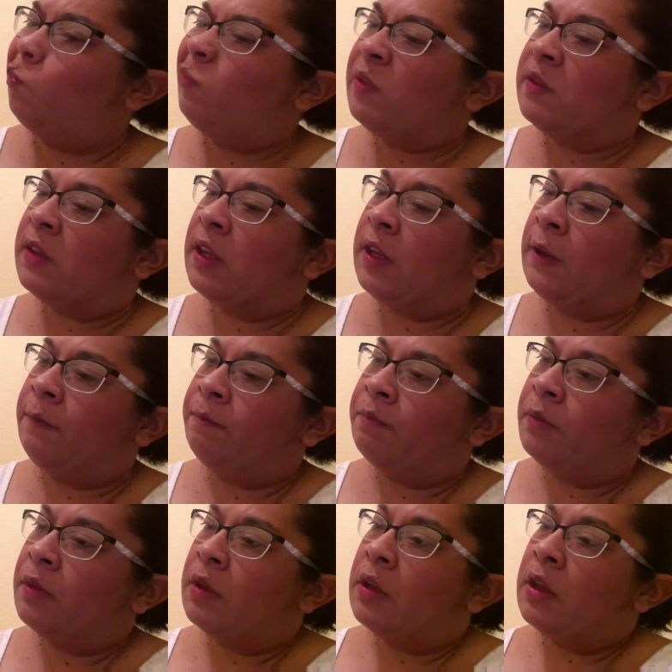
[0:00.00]
see,
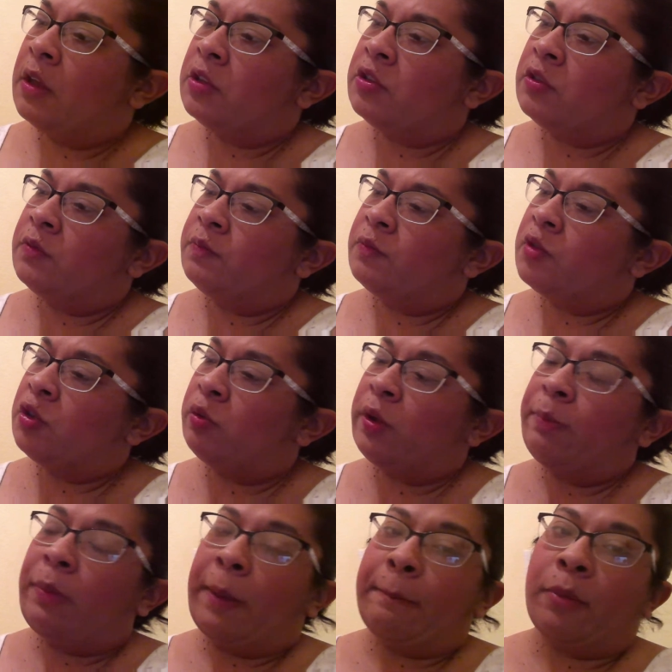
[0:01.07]
to
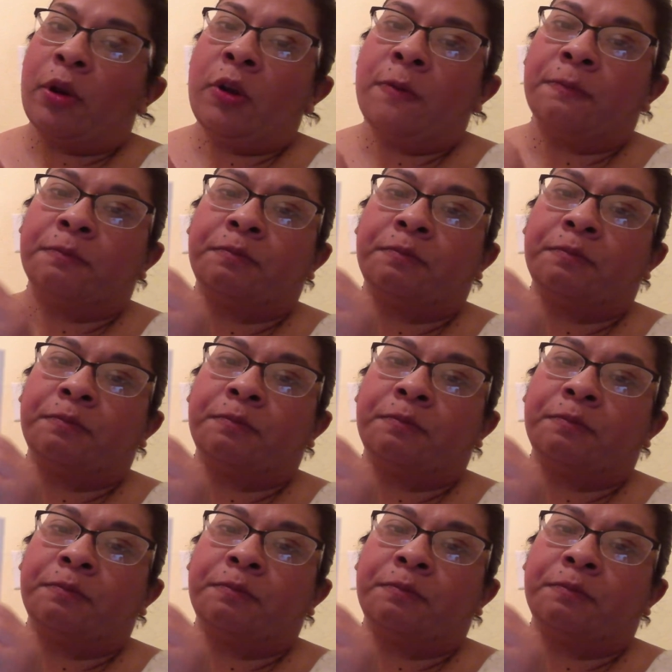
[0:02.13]
remember,